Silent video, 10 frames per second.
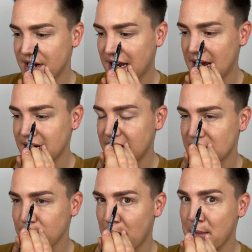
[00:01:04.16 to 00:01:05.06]
ahead
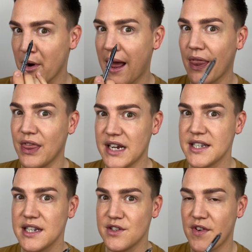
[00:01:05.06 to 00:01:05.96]
into my mirror, and
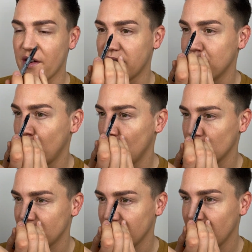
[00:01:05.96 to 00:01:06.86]
this is very
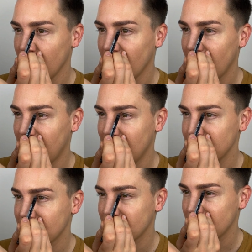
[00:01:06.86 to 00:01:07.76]
important. I'm
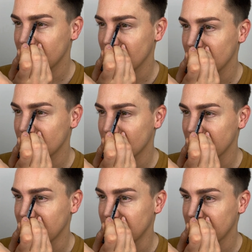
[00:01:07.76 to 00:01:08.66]
just going to start
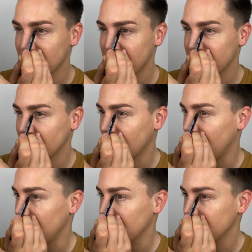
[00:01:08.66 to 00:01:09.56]
drawing a little bit of a
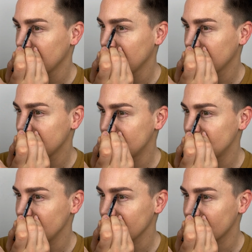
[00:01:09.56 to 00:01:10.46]
line
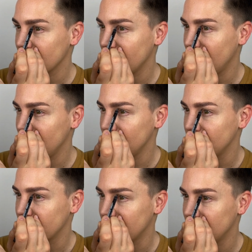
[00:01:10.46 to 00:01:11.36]
just
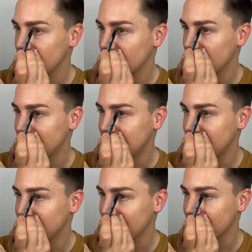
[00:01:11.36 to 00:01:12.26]
over where
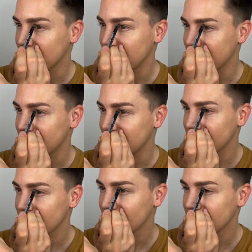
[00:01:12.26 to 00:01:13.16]
my crease
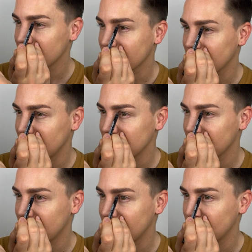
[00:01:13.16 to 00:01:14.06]
is to kind
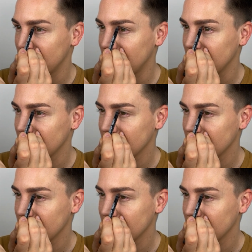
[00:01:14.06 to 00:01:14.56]
of give me